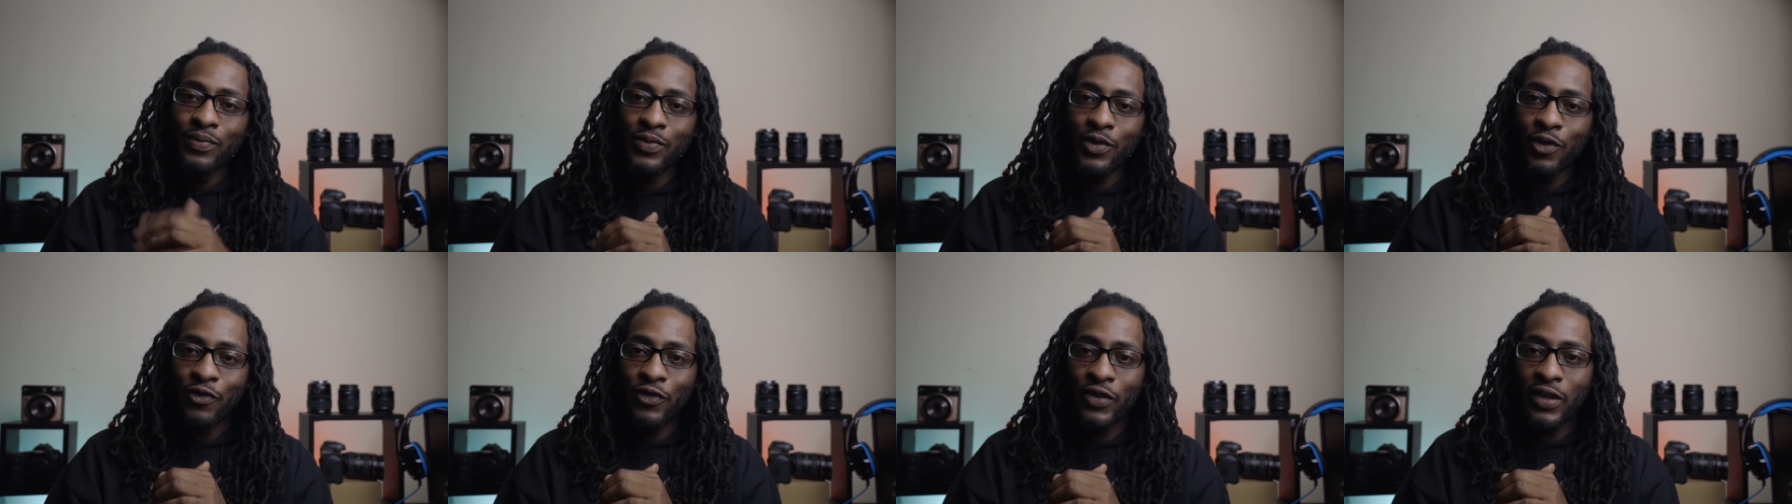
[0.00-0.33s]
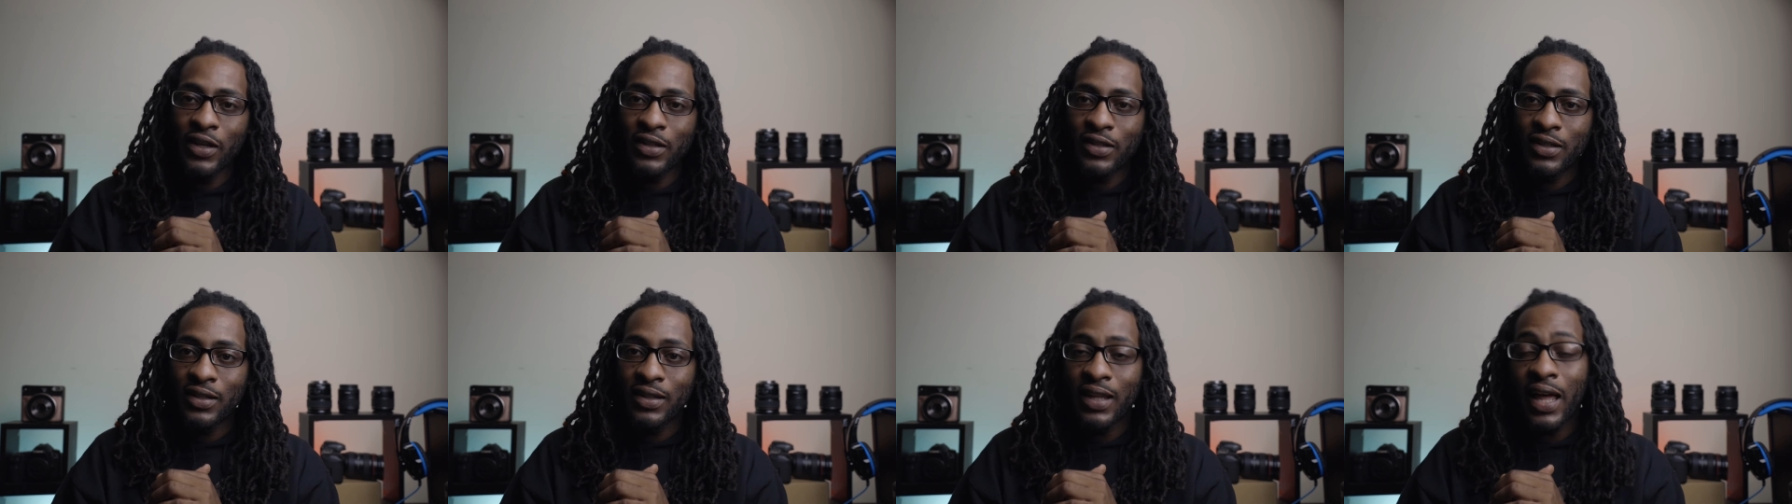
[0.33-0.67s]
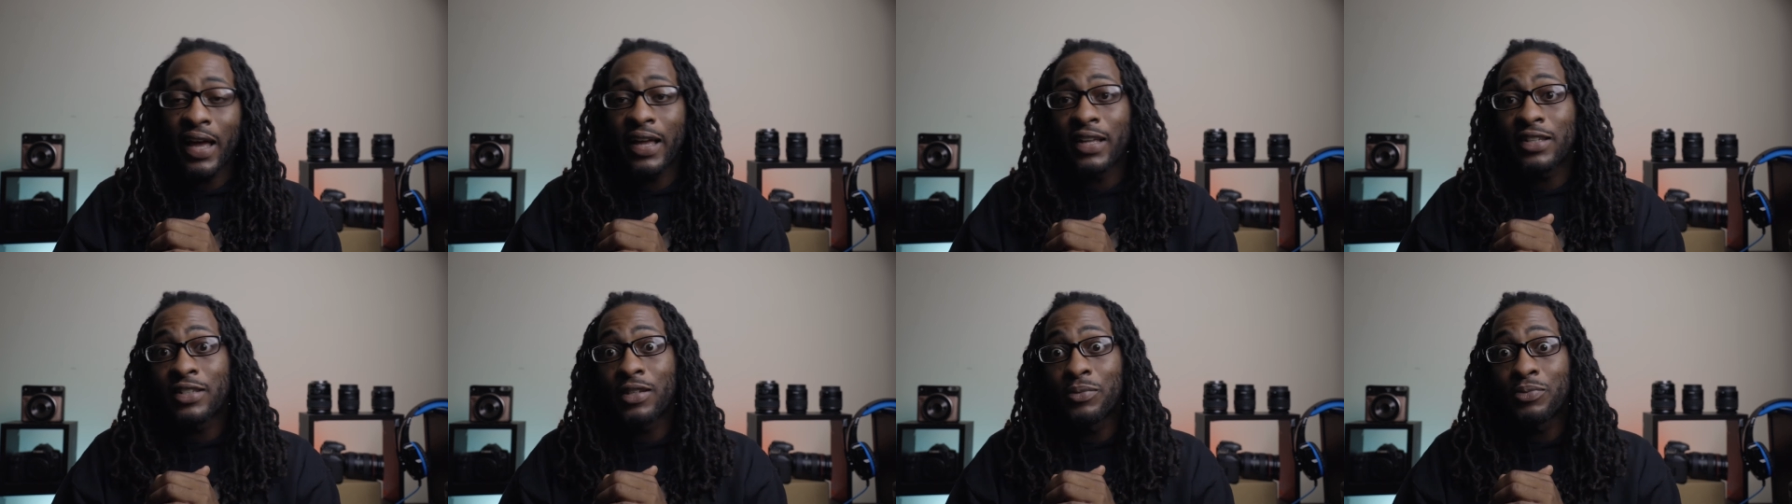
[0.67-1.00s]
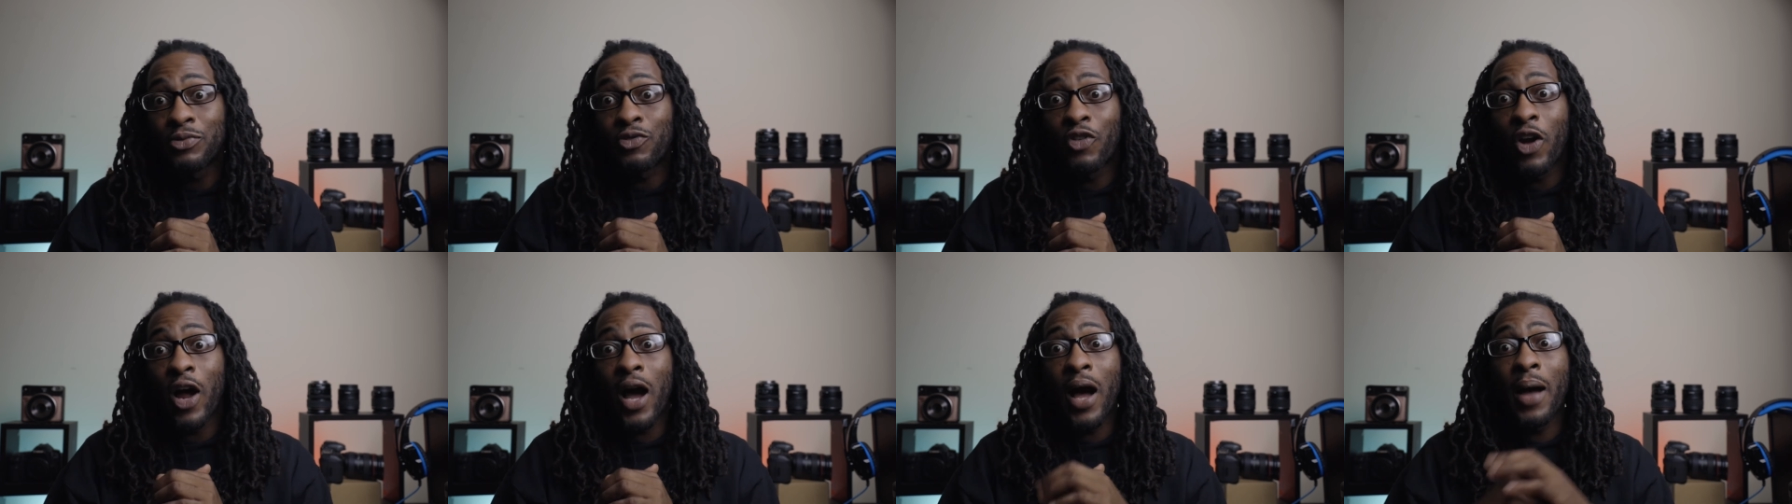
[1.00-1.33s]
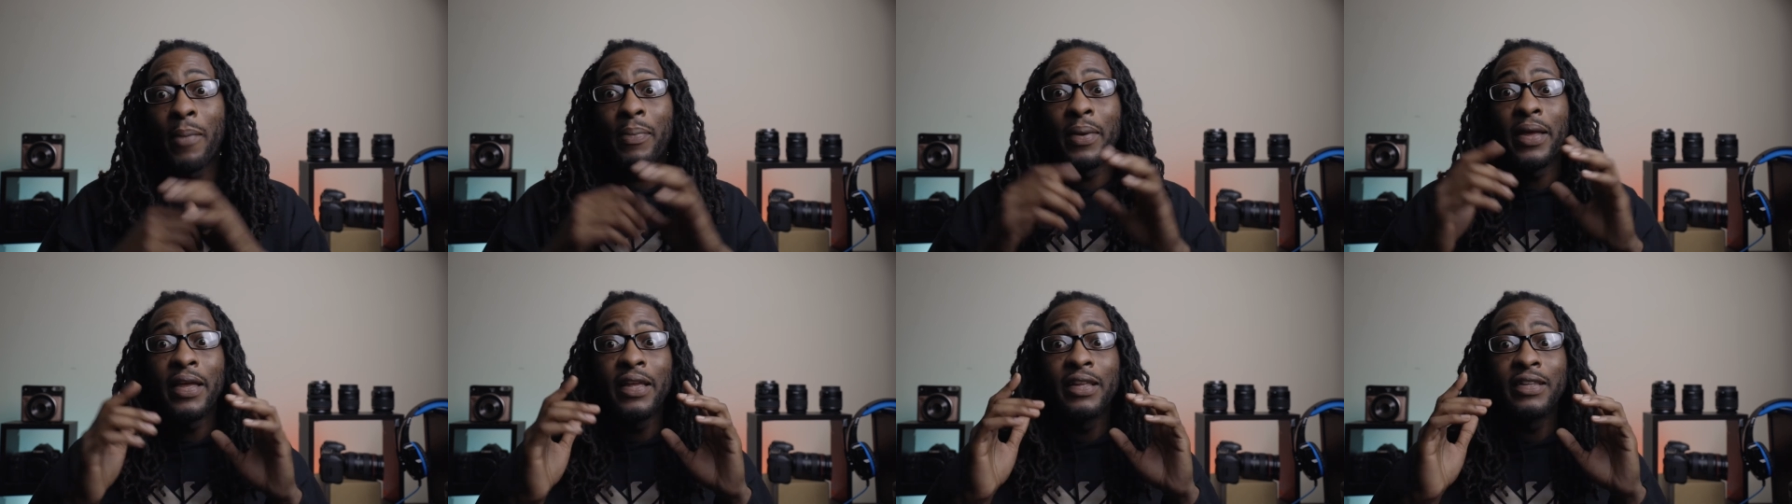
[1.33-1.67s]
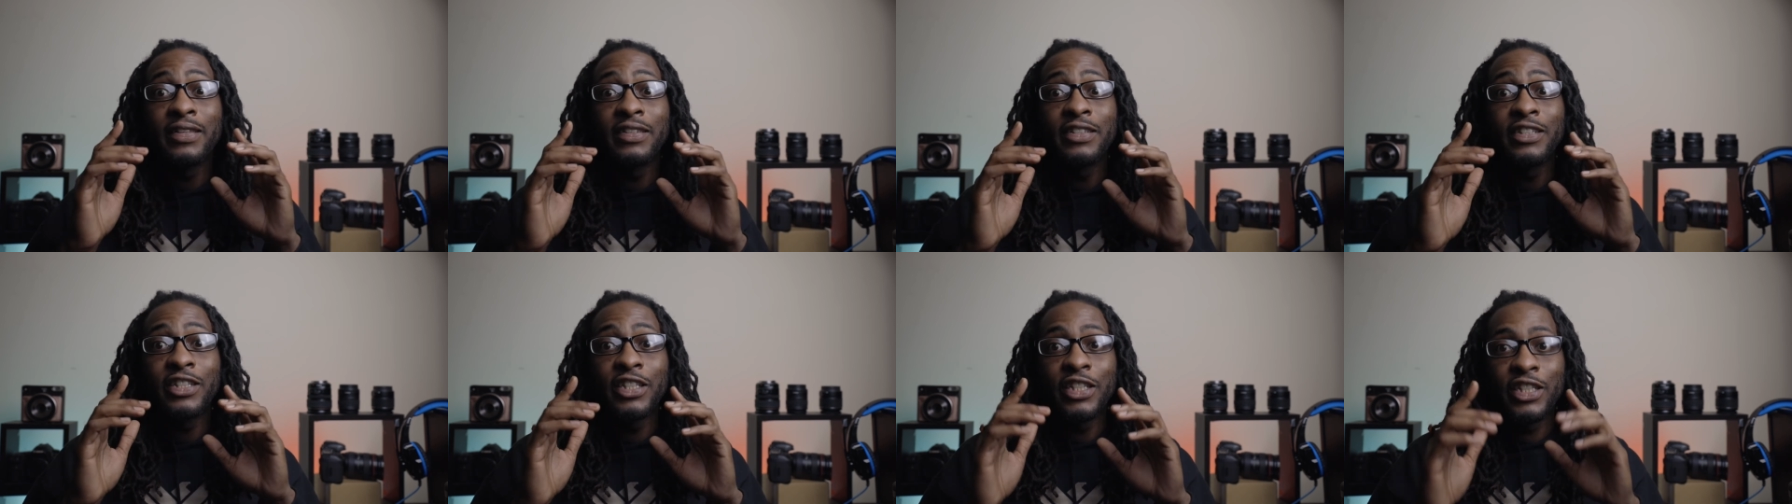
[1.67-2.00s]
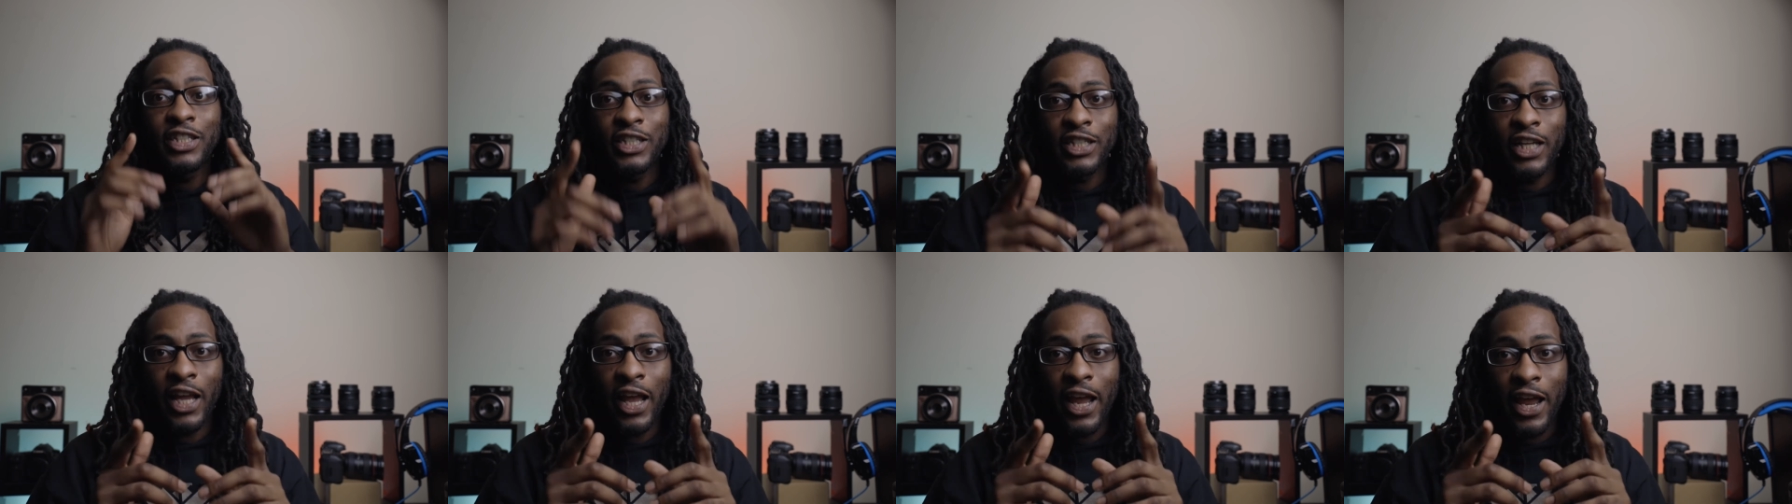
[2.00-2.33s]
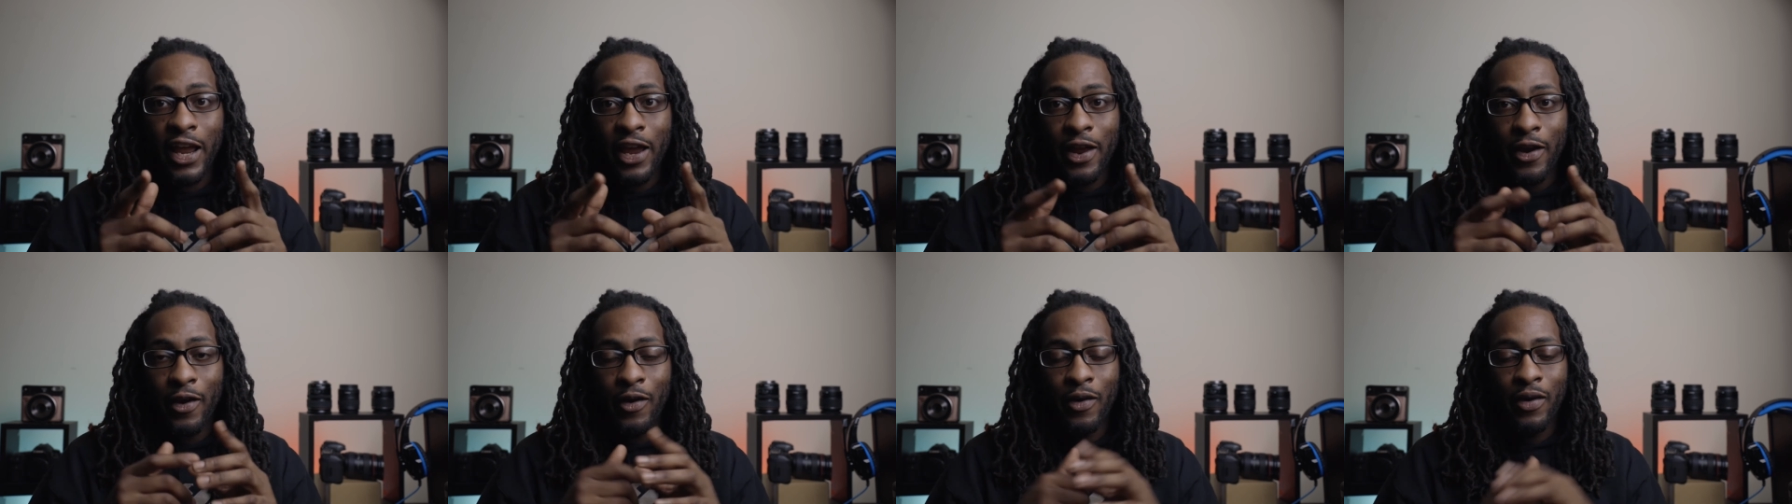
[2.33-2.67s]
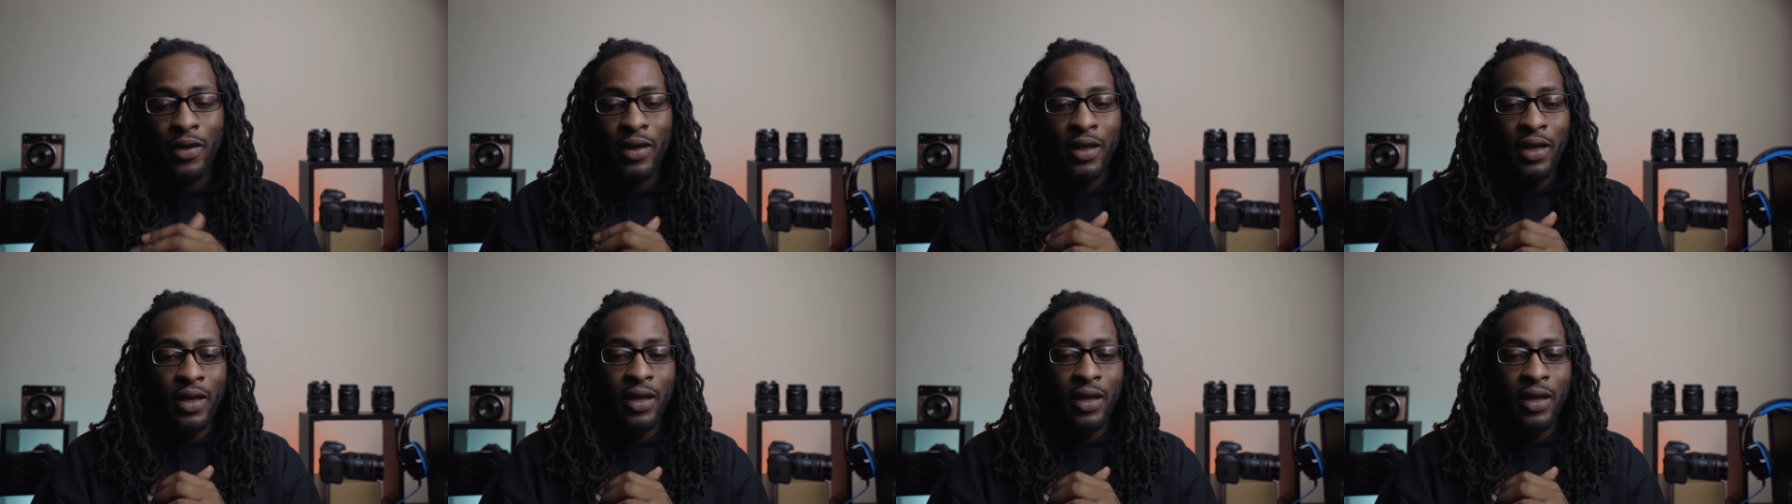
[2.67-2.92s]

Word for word: Don't forget to like, subscribe, and share.